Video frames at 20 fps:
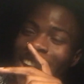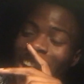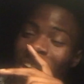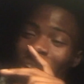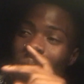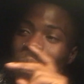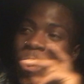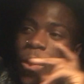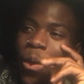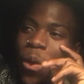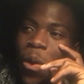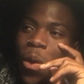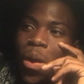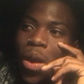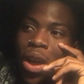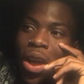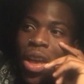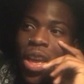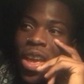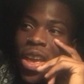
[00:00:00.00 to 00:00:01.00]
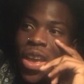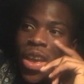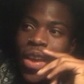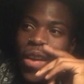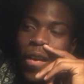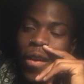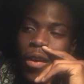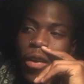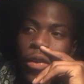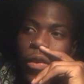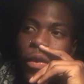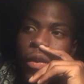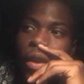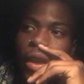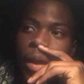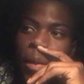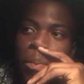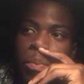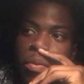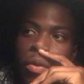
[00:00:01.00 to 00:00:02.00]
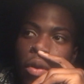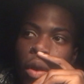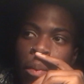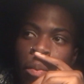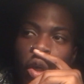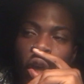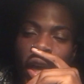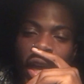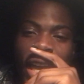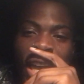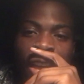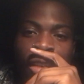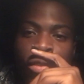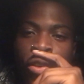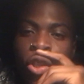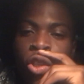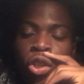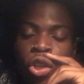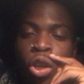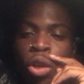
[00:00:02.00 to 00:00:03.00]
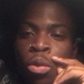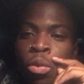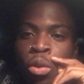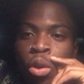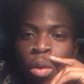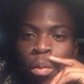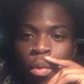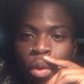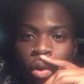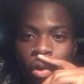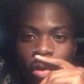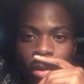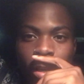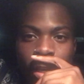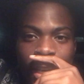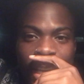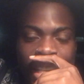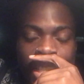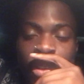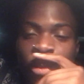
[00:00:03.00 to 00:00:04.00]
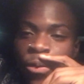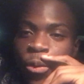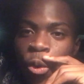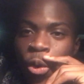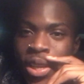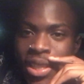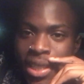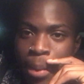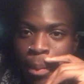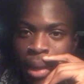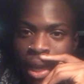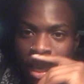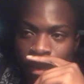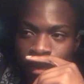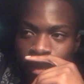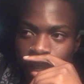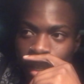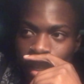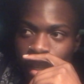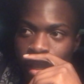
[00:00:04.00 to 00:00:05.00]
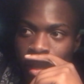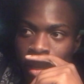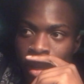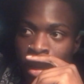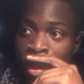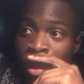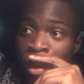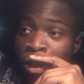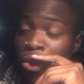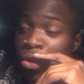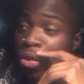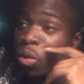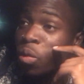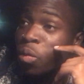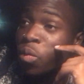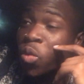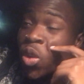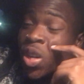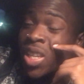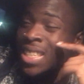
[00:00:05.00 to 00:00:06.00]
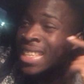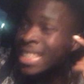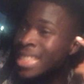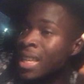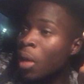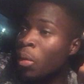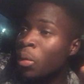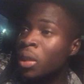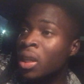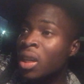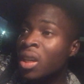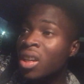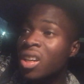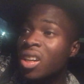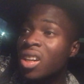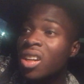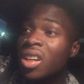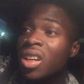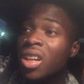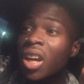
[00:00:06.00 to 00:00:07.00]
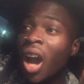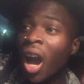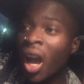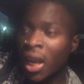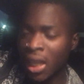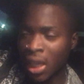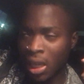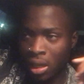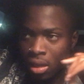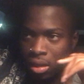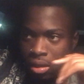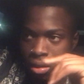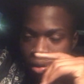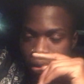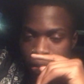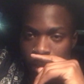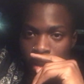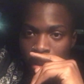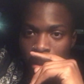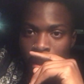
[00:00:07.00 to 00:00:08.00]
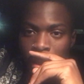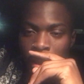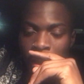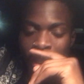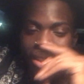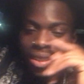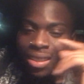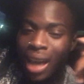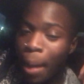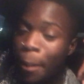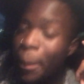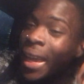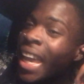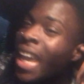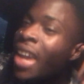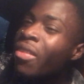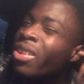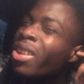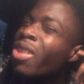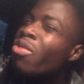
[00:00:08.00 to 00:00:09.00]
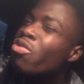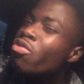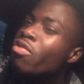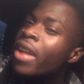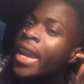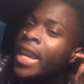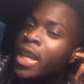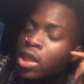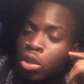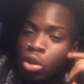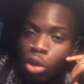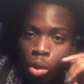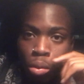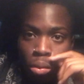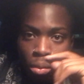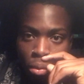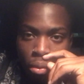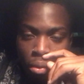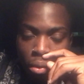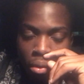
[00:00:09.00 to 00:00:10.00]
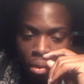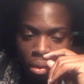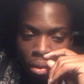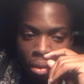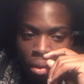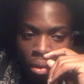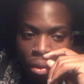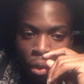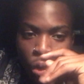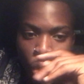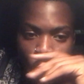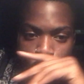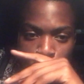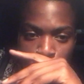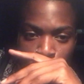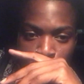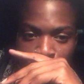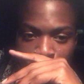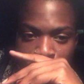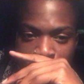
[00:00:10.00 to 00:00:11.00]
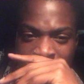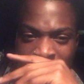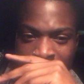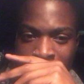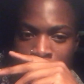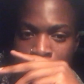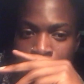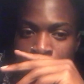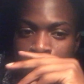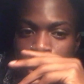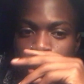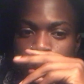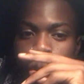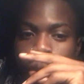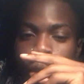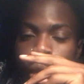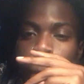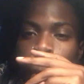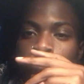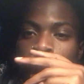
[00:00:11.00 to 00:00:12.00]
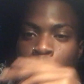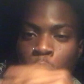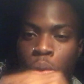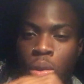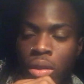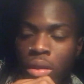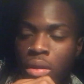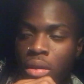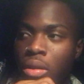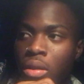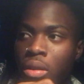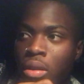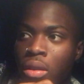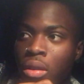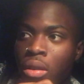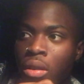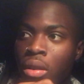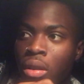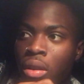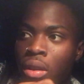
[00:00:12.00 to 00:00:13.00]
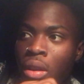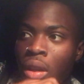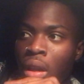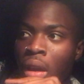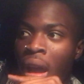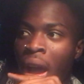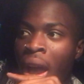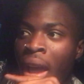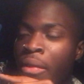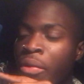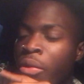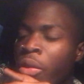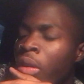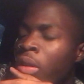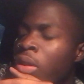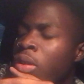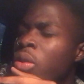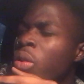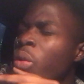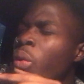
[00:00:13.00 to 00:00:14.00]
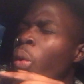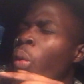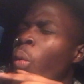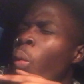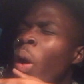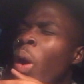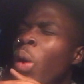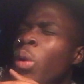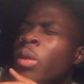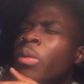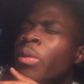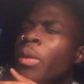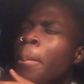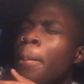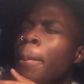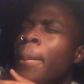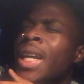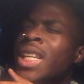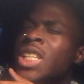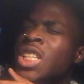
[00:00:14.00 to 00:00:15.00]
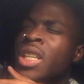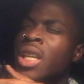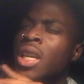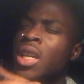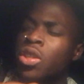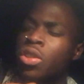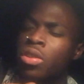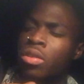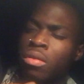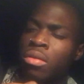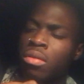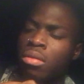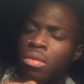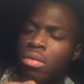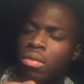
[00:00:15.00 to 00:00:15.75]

now, bro, I'm not hearing you no more. It's a voice I'm hearing. Your voice is sounding gully. I'm hearing a radio. You have taken me to a world I have gone to a world of imagination